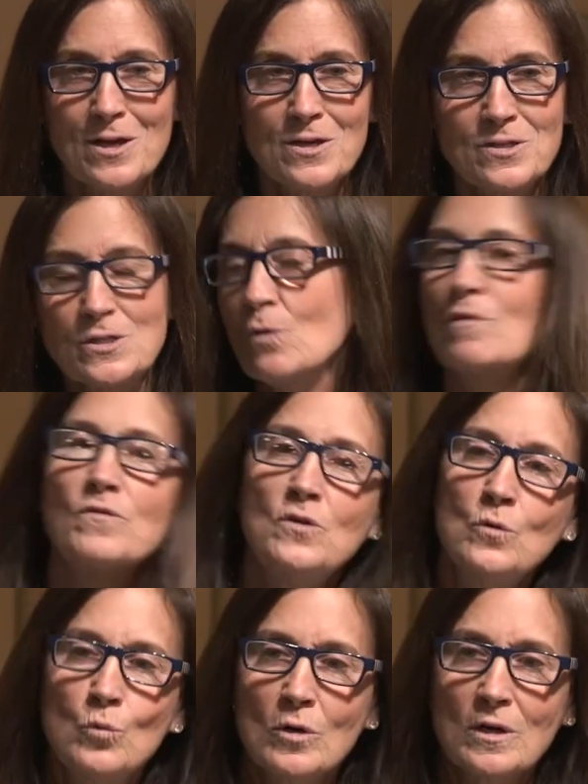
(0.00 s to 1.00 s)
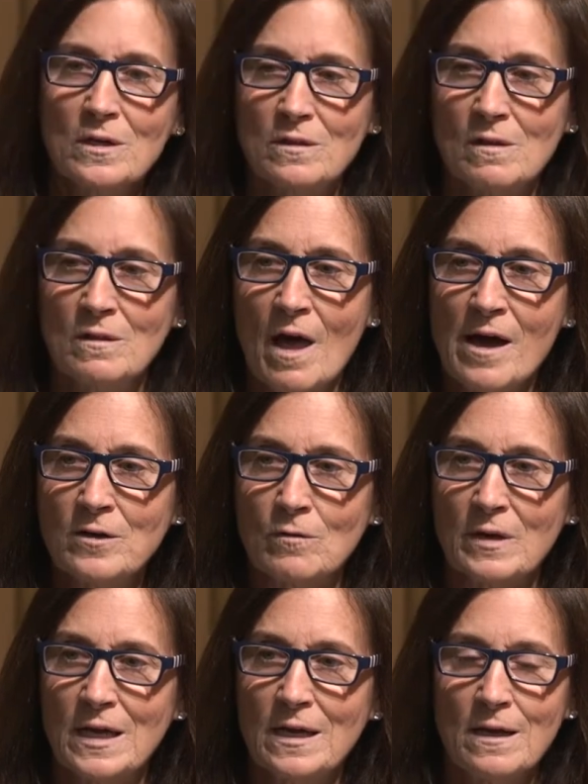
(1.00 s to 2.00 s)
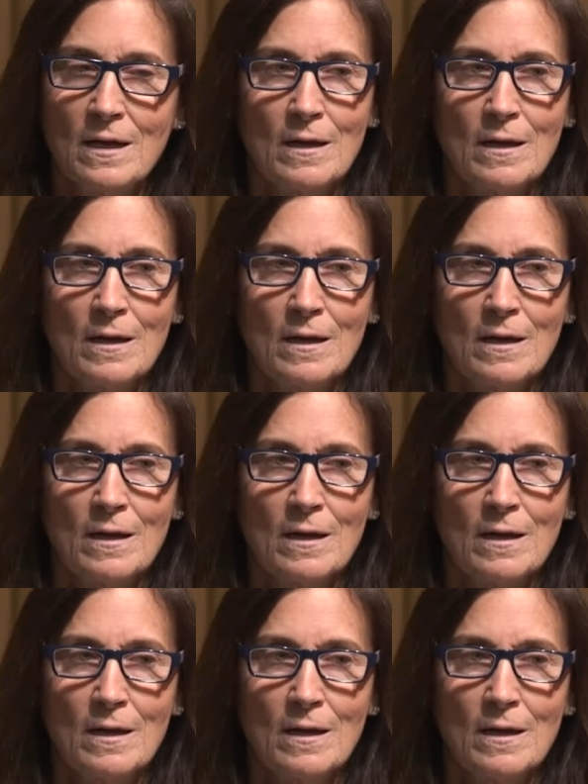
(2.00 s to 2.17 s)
So if you work at the lottery,